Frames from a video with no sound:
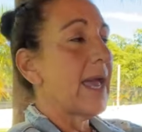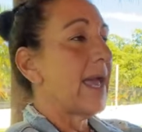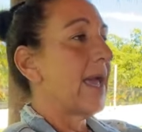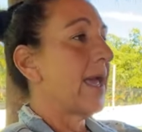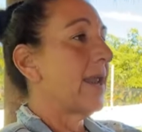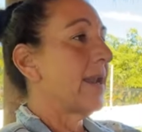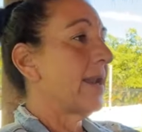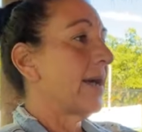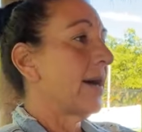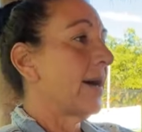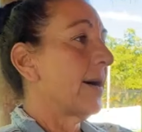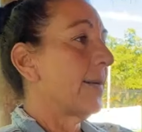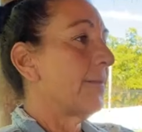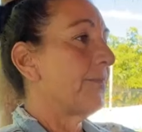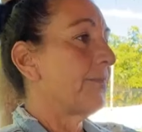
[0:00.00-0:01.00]
and
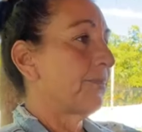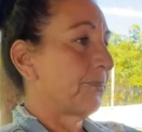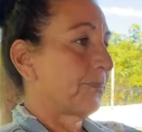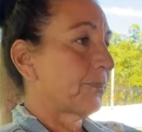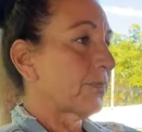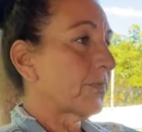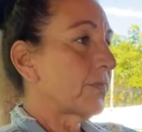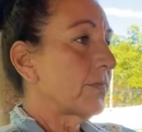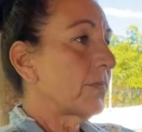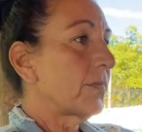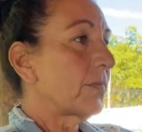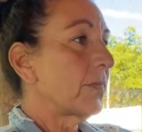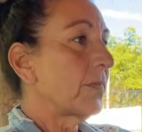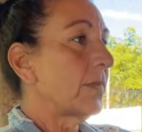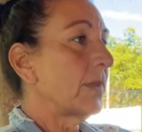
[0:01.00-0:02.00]
a
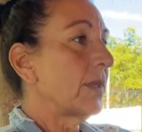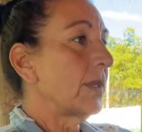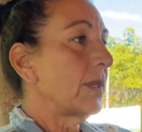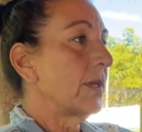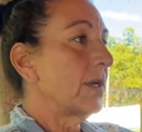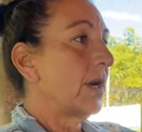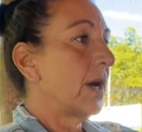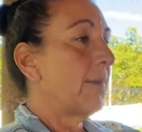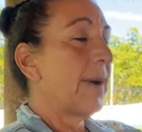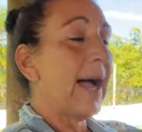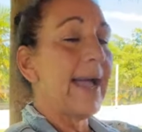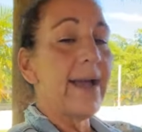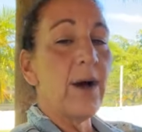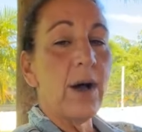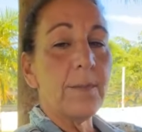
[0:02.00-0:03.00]

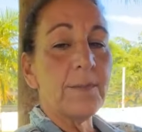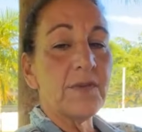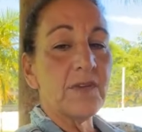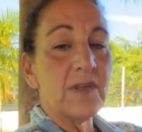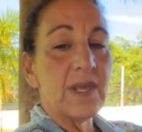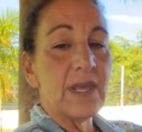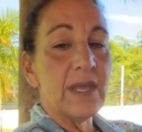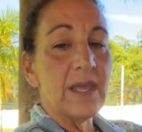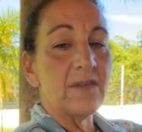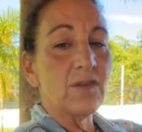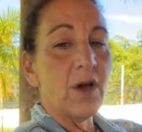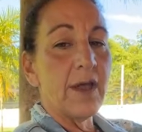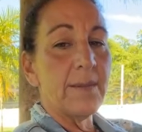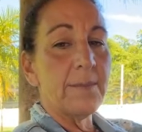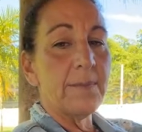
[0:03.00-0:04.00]
biopsy.
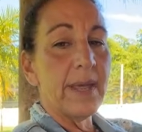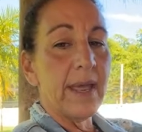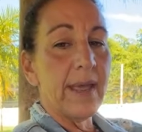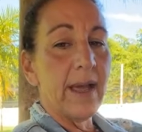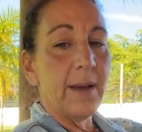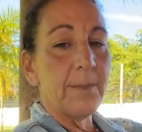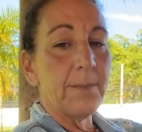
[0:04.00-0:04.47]
He's on